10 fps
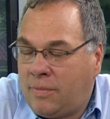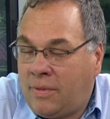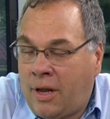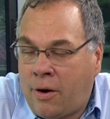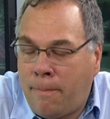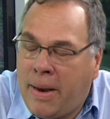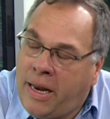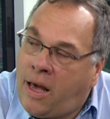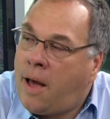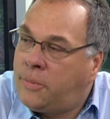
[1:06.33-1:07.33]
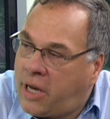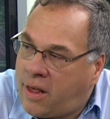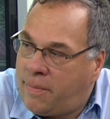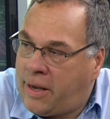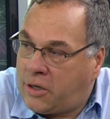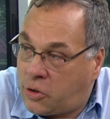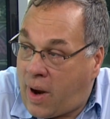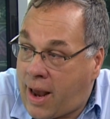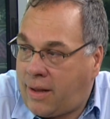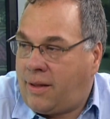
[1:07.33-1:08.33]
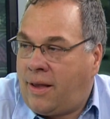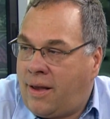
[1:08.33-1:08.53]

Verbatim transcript: there are many objects being tracked,